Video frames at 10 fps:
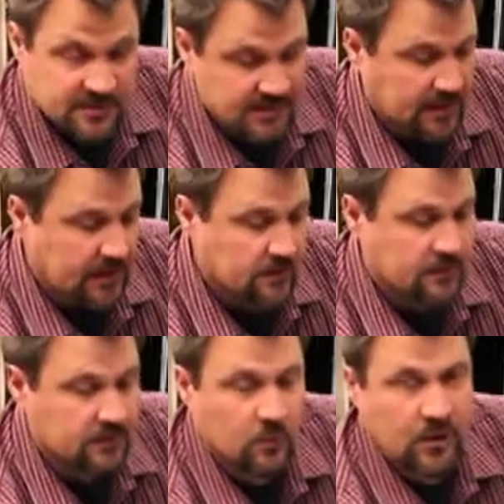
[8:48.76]
setting
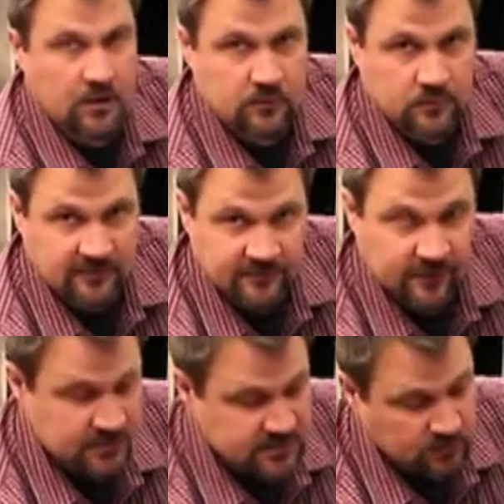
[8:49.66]
that the welder will
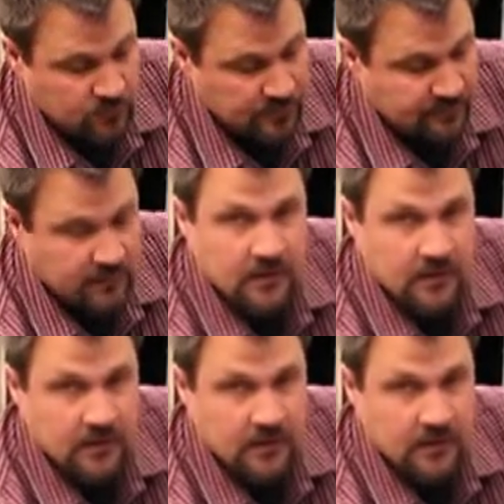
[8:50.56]
function with.